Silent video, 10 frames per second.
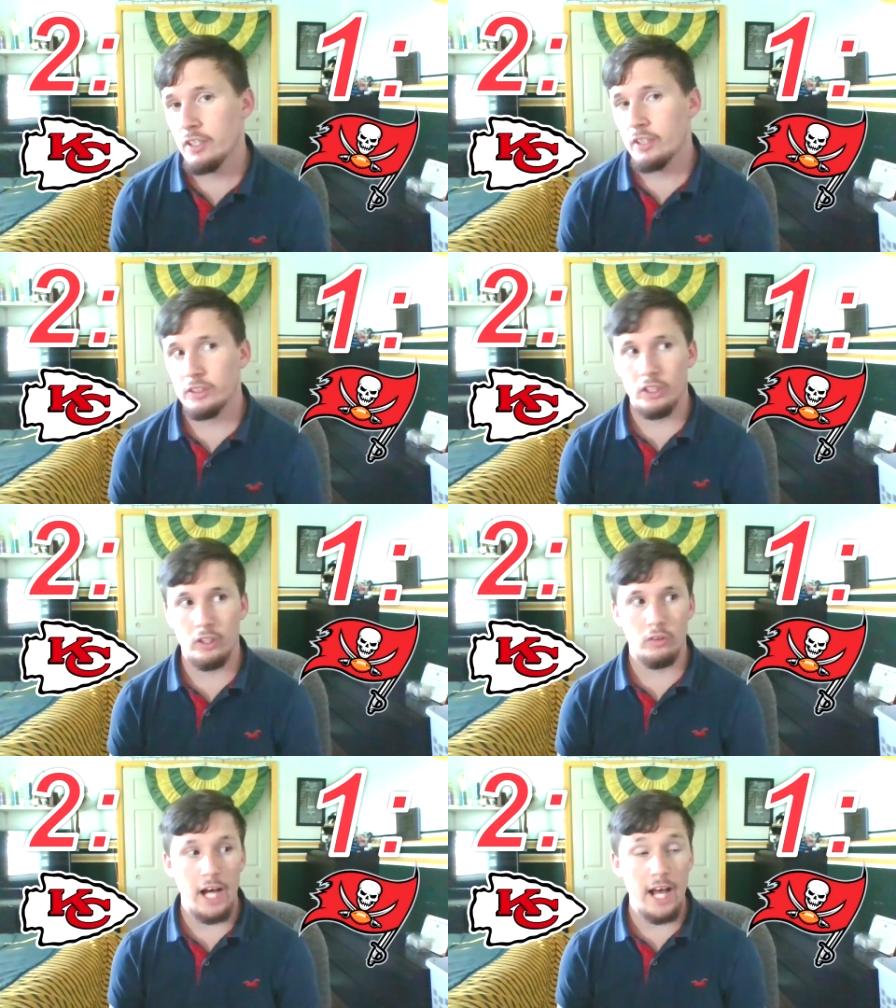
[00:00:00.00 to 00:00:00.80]

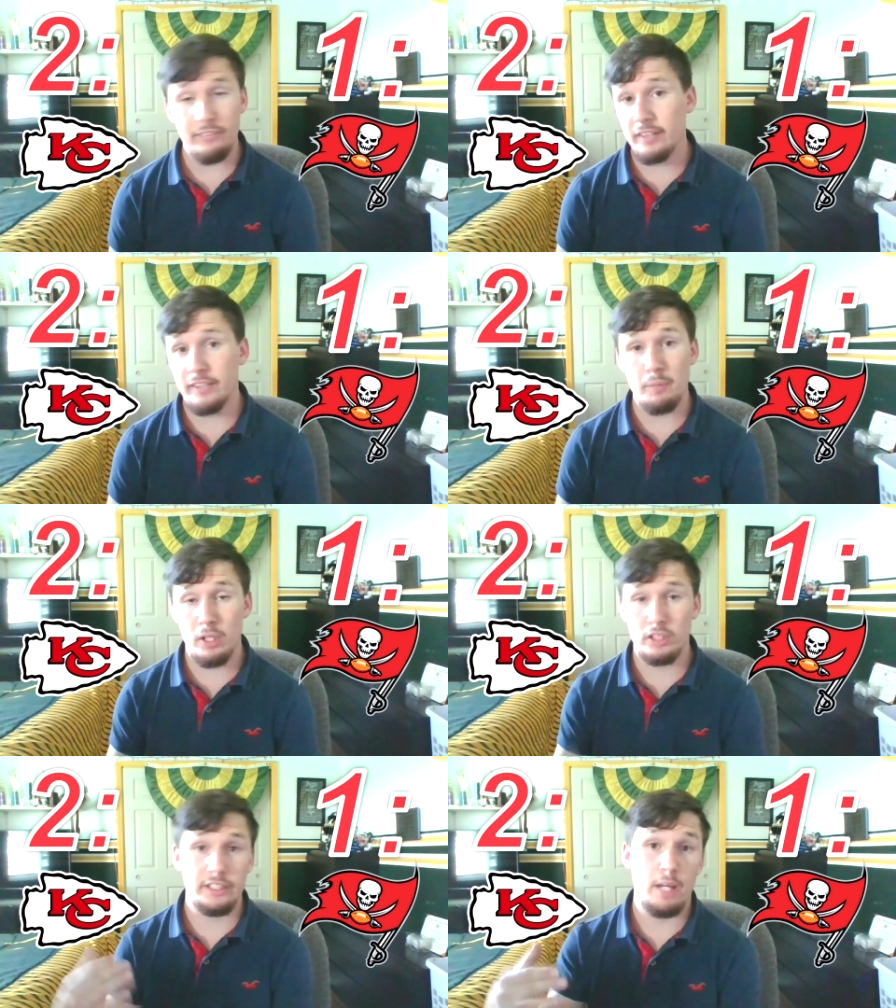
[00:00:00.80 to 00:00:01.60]
So I think they
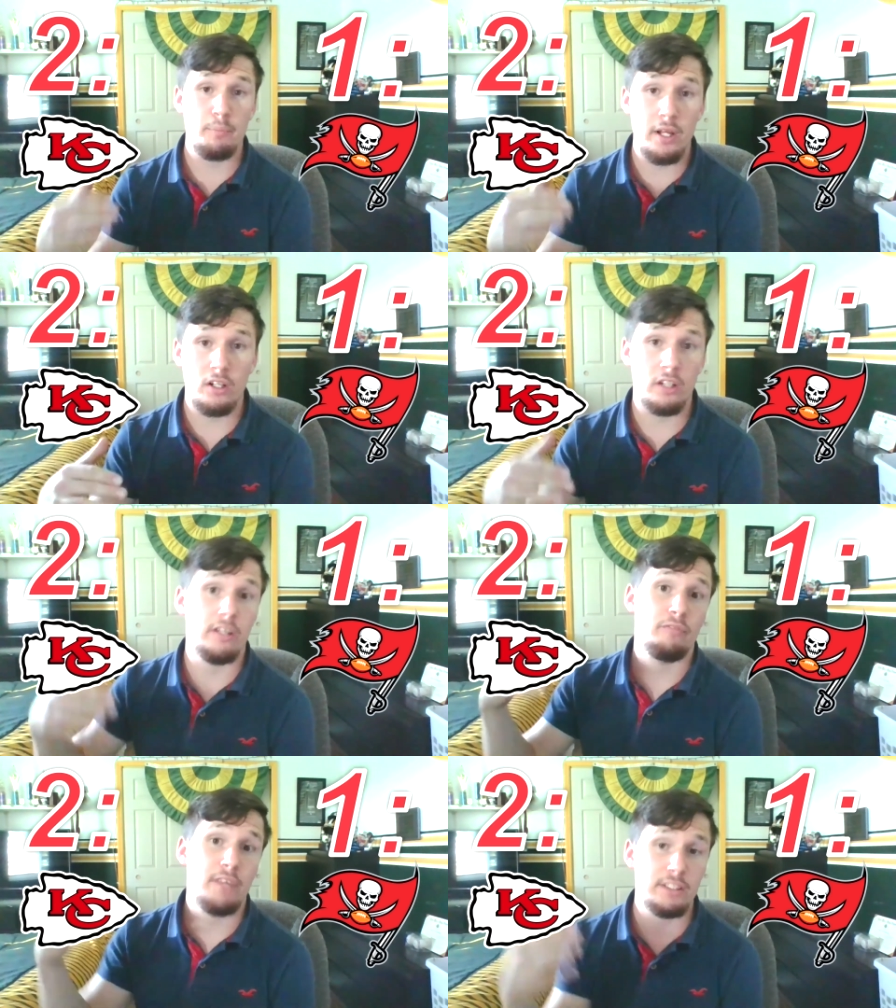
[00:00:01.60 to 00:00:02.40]
personally got better on the
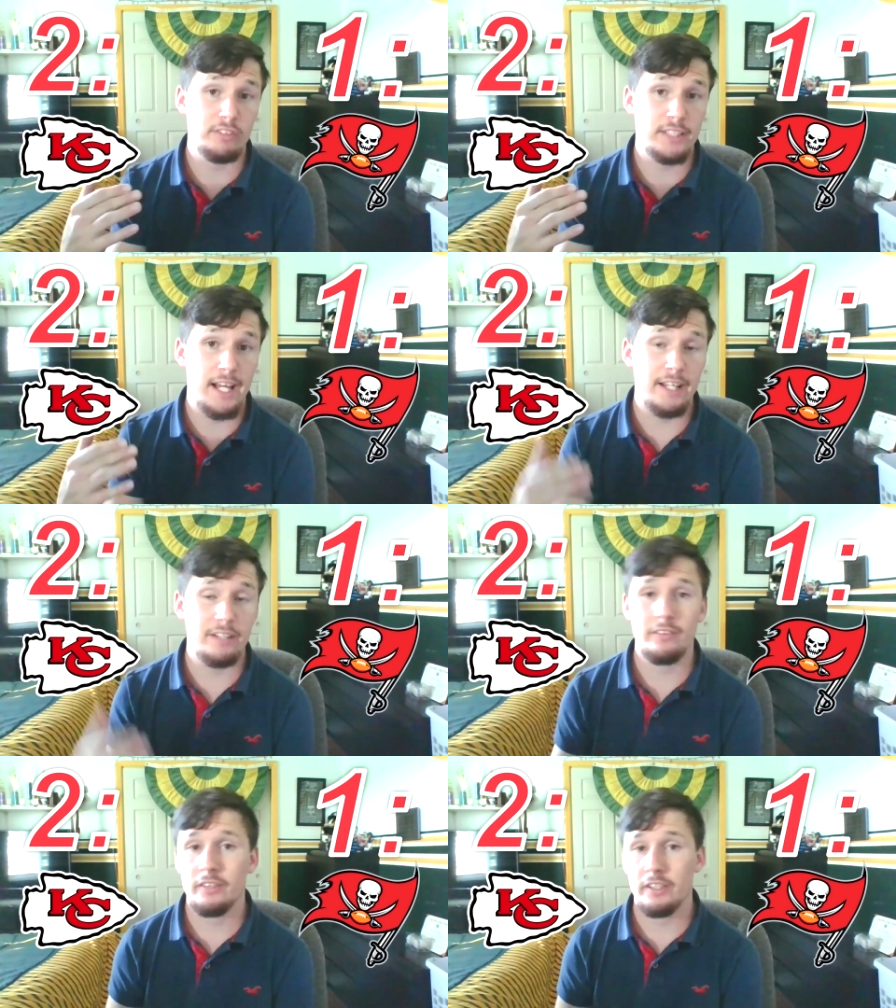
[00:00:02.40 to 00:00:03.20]
offensive
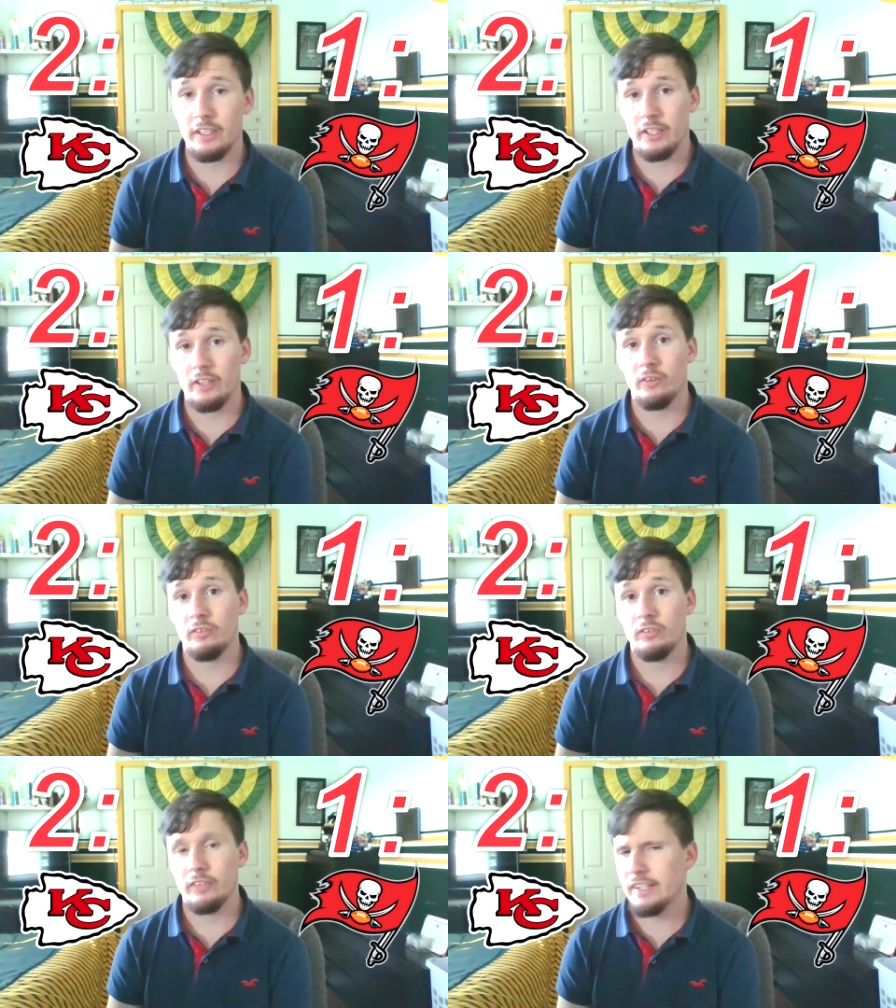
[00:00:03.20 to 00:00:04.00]
side. You know,
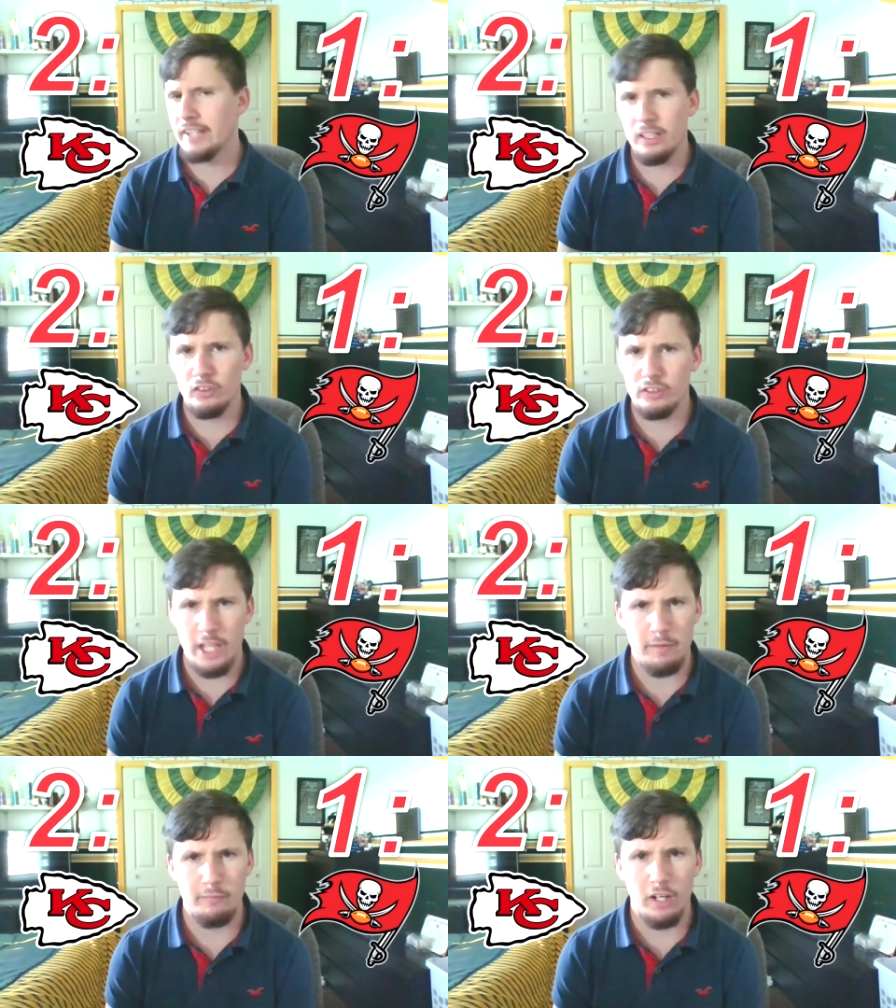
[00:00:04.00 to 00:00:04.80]
they did lose
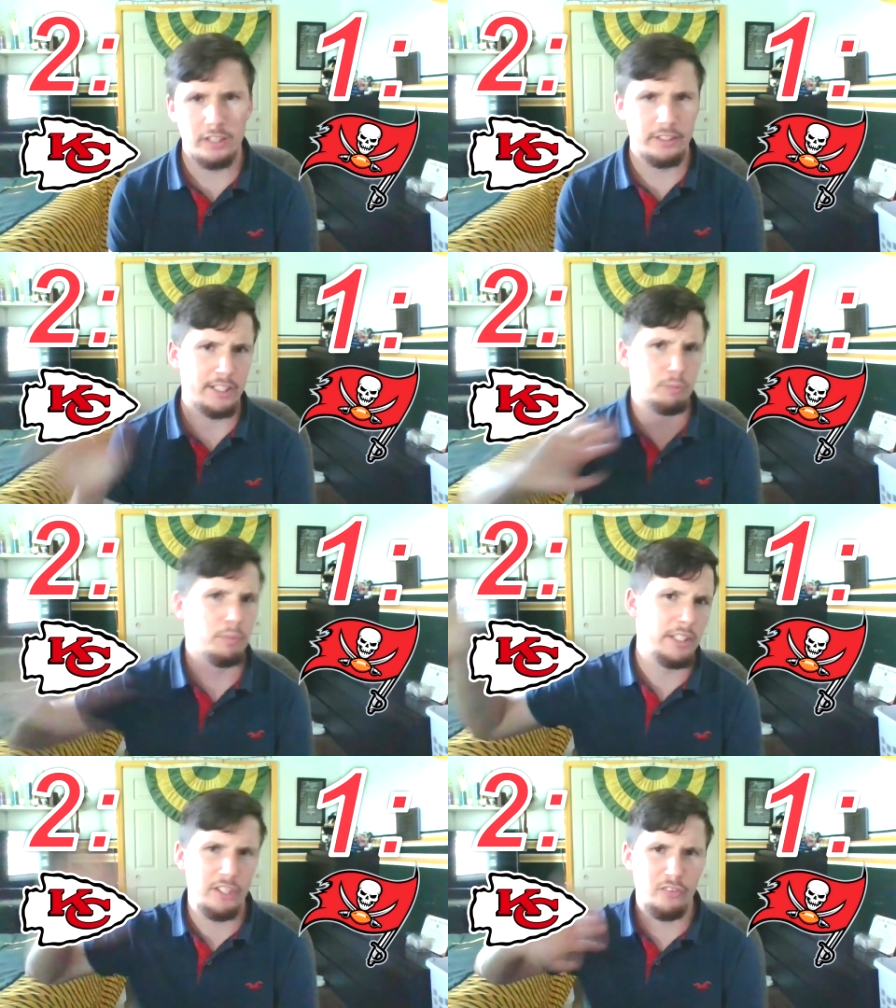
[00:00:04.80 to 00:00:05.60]
Sammy Watkins,
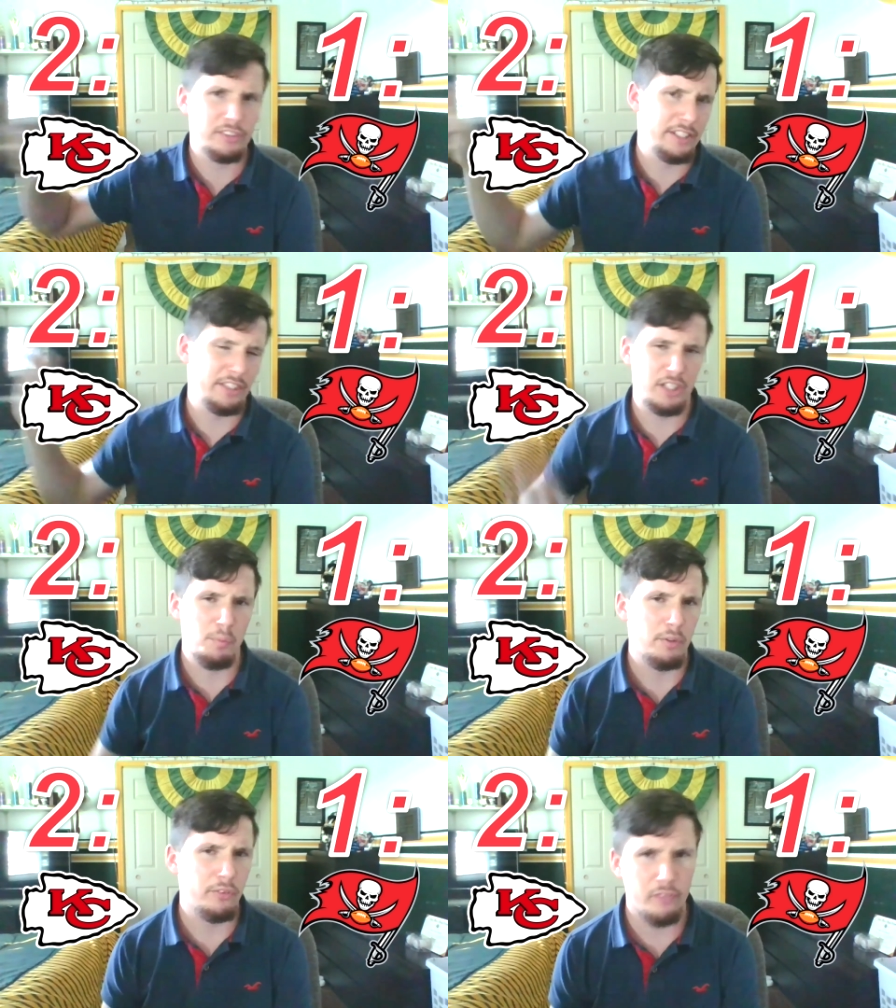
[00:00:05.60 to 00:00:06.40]
but he was like their
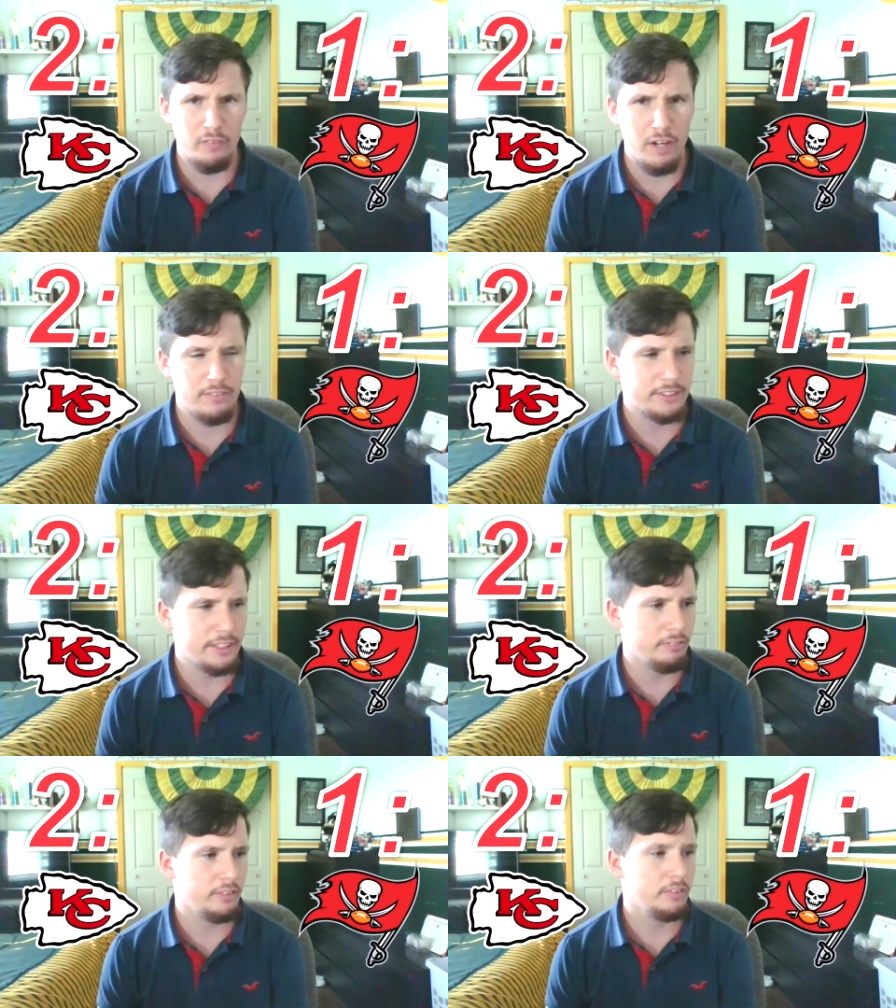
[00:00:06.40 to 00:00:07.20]
number 3 wide
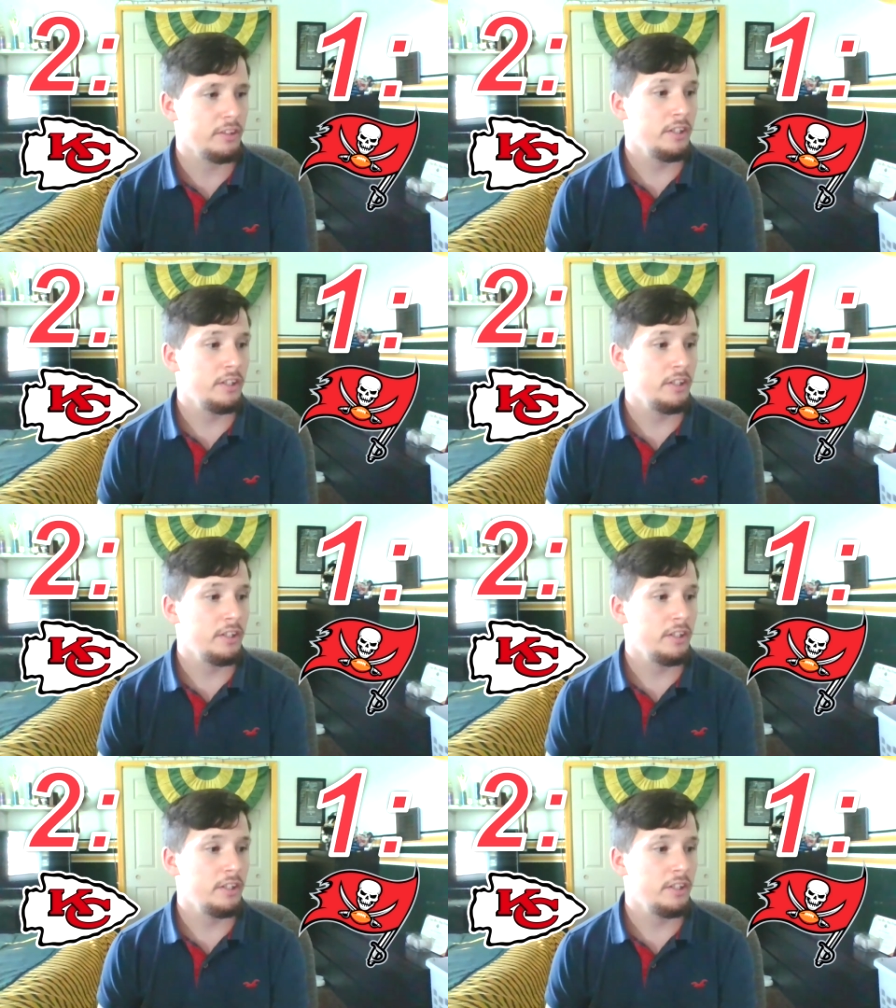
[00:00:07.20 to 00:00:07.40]
receiver.